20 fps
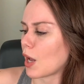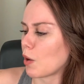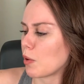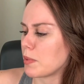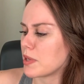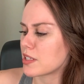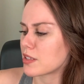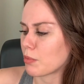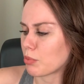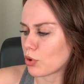I would
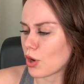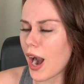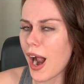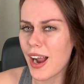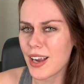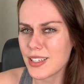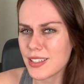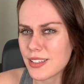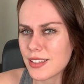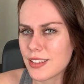be
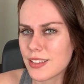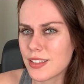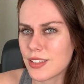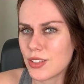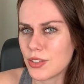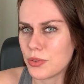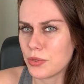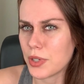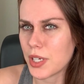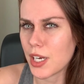surprised
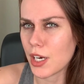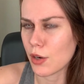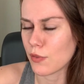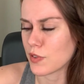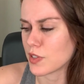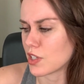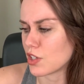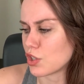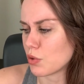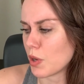to hear of
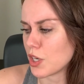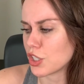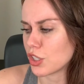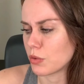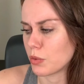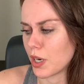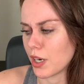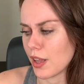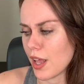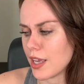a situation
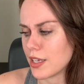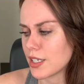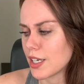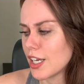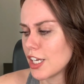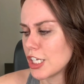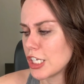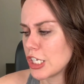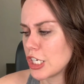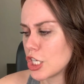where like
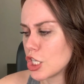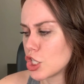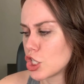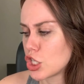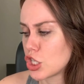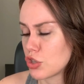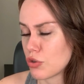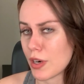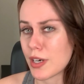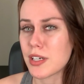
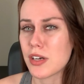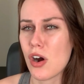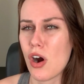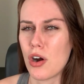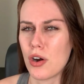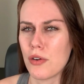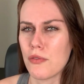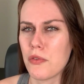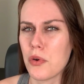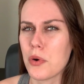strict
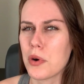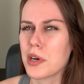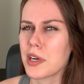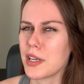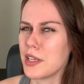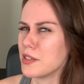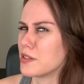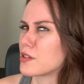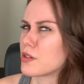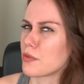carnivore
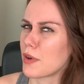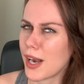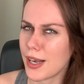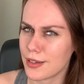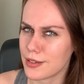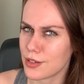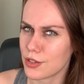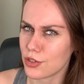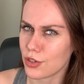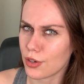is the right
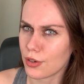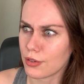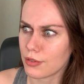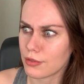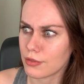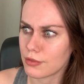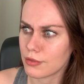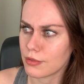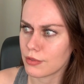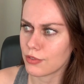decision
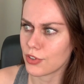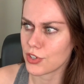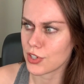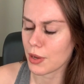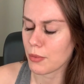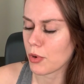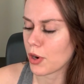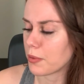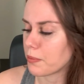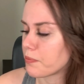for
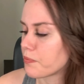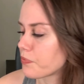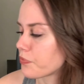someone.